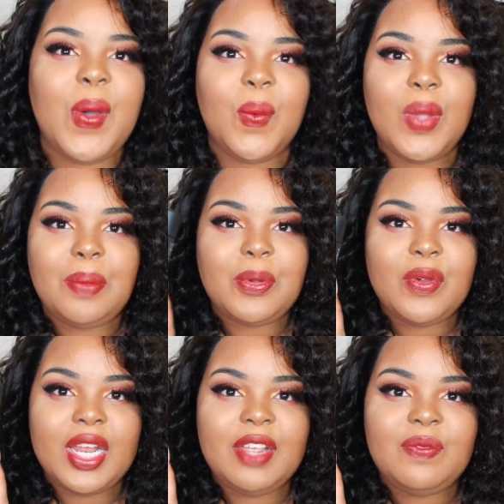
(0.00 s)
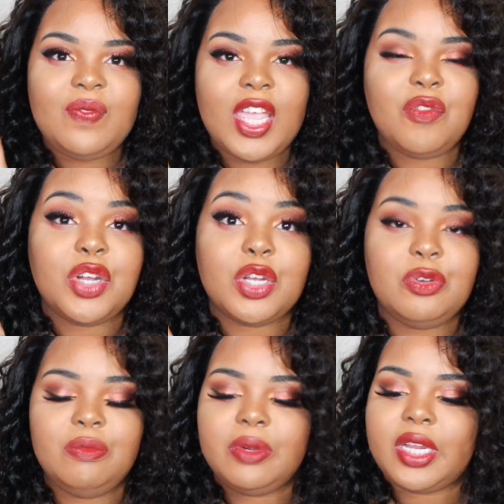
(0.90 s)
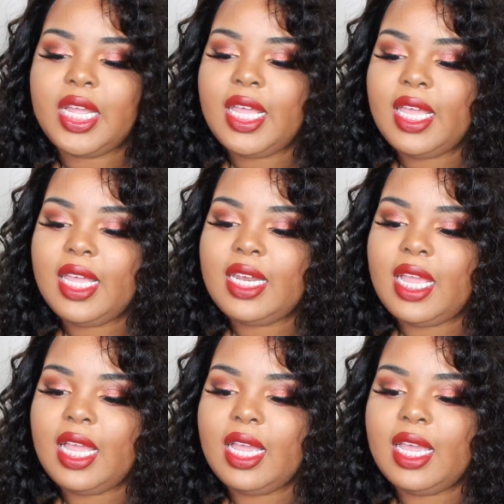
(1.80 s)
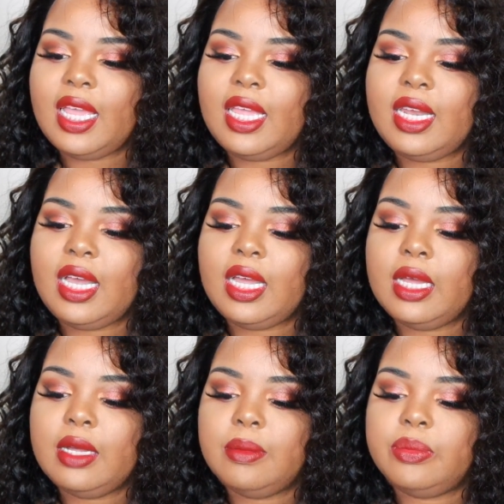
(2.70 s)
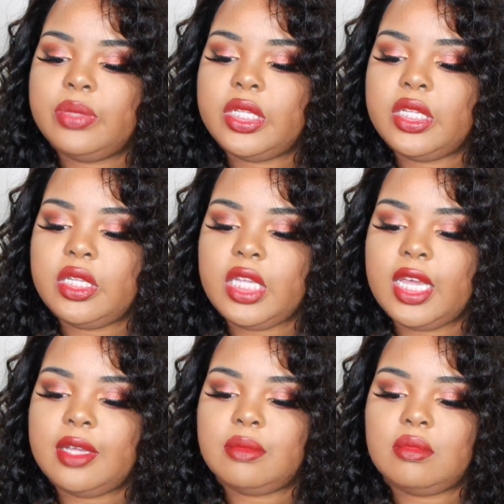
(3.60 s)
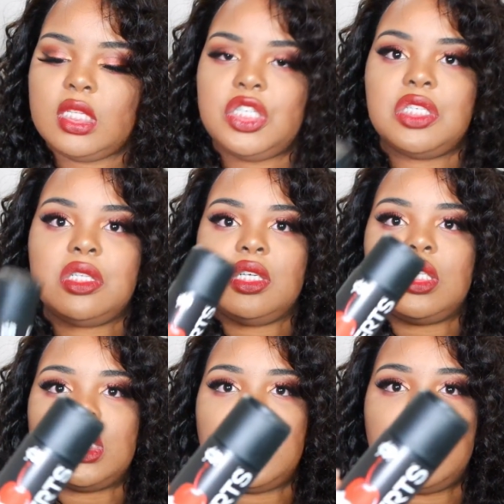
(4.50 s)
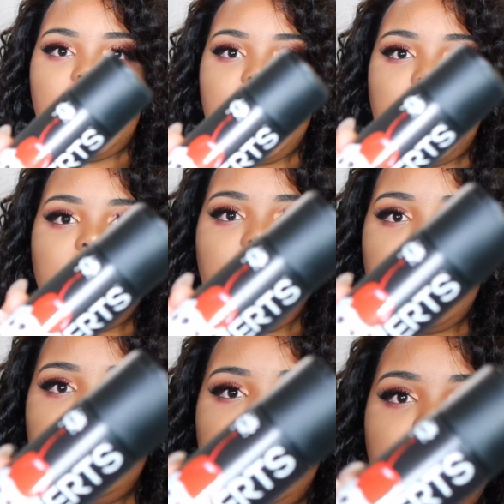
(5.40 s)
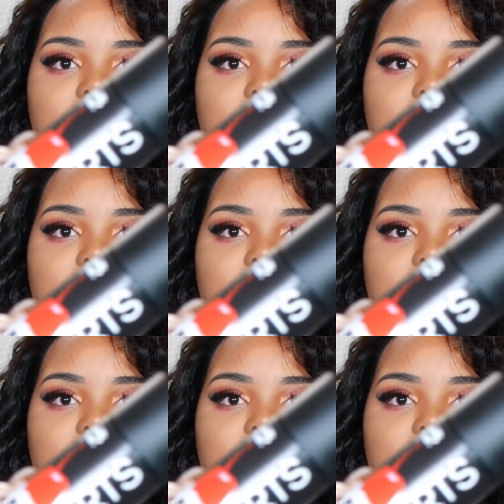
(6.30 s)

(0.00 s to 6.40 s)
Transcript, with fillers: Whipped cream favorite lubricant and um, yeah, it just looks like that.